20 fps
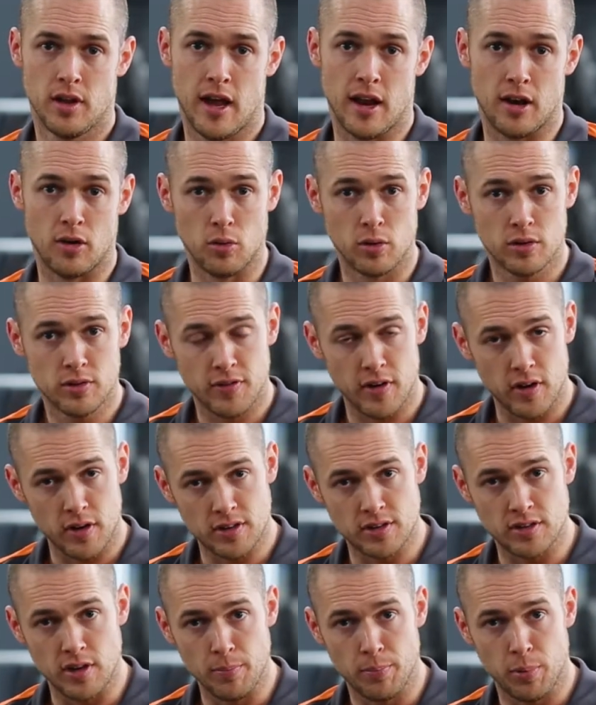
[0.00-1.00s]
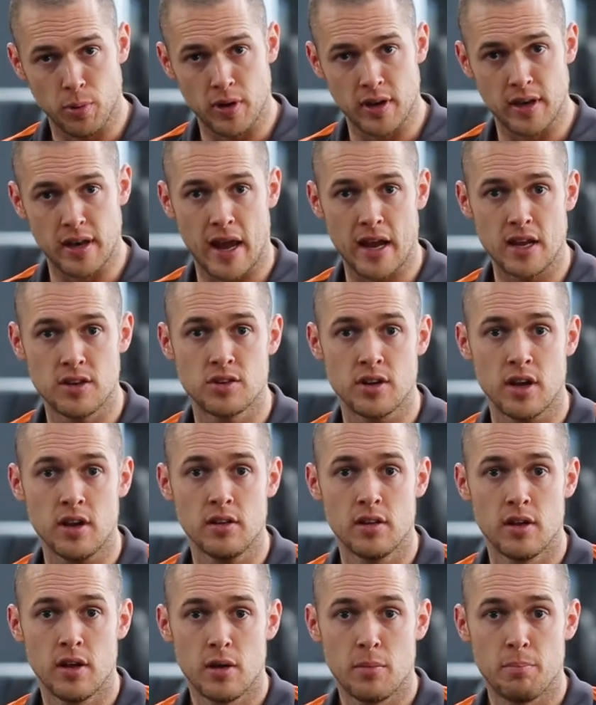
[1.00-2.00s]
It looks very simple in nature,
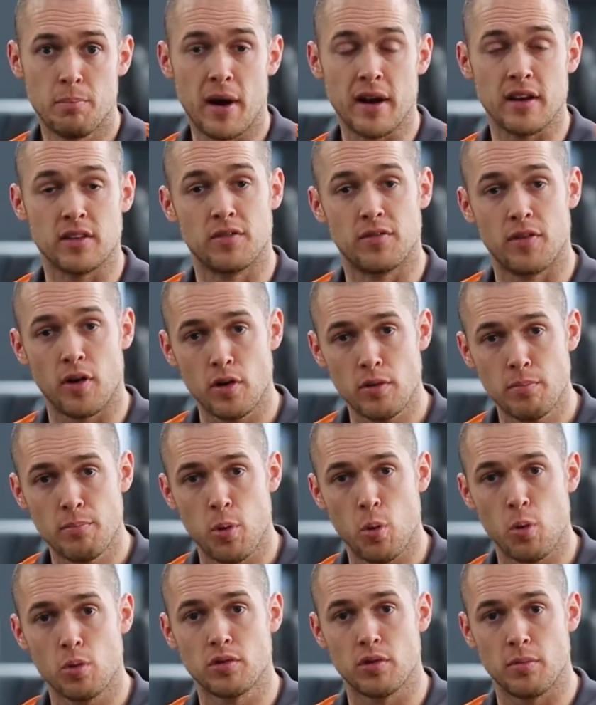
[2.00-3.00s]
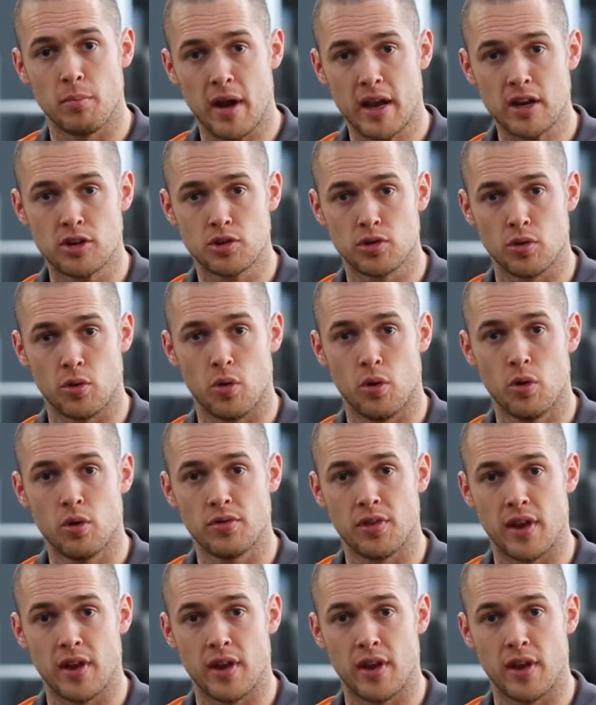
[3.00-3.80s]
but it's very important to make sure